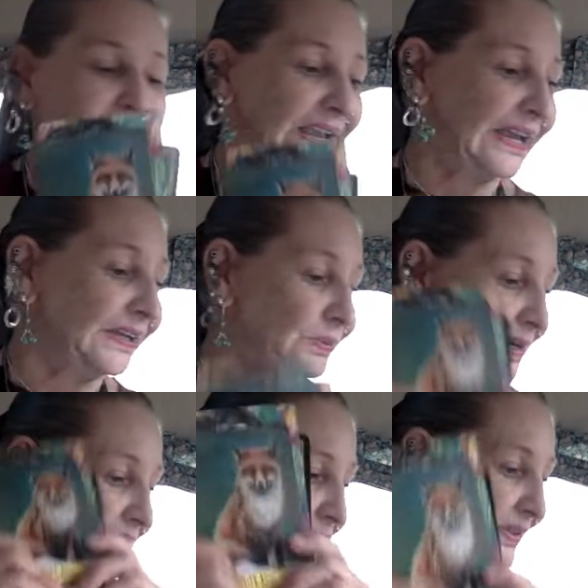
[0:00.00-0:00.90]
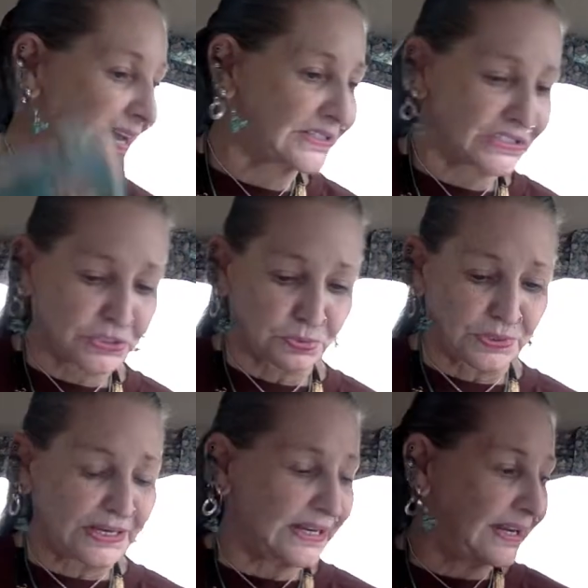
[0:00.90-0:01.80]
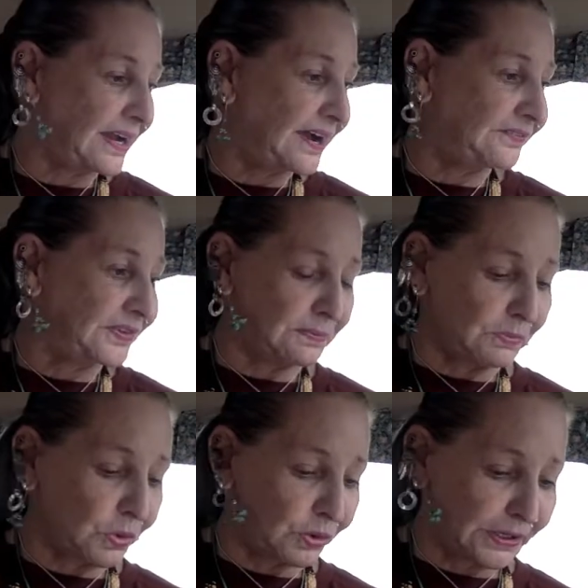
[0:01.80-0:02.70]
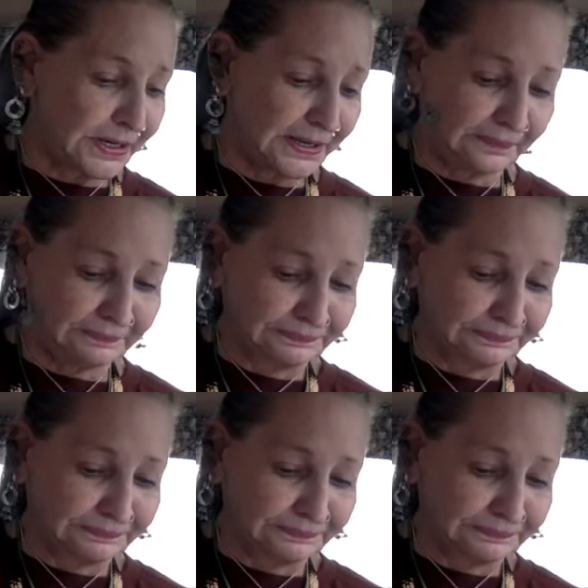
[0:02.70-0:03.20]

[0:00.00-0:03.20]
Anyway, so that's the reading of the morning.